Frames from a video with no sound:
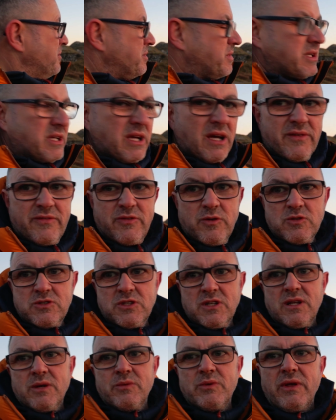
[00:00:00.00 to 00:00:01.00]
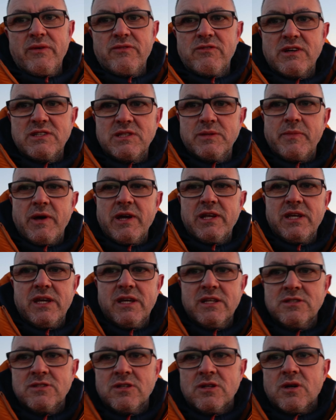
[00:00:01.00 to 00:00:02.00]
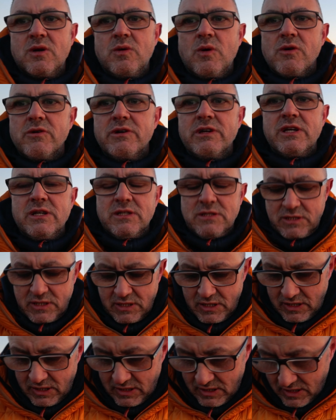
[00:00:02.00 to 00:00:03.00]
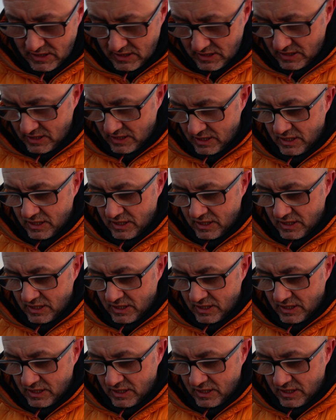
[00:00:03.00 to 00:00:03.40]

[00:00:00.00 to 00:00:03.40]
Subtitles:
But yeah, unfortunately we never actually made it into the quarry because the